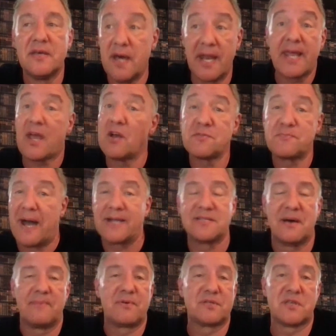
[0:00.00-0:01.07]
And it goes back to
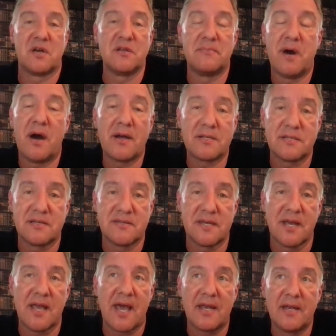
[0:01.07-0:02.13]
that persona marketing thing
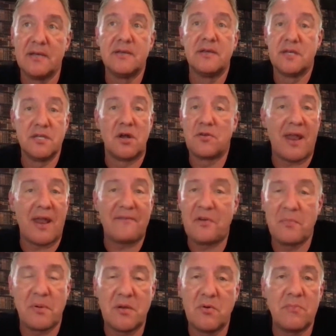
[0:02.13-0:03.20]
again. Not
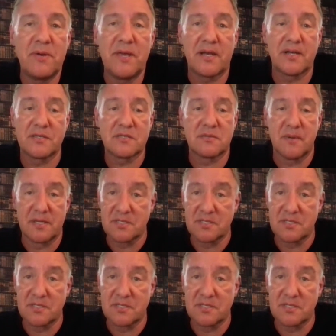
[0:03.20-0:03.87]
everybody will be a customer.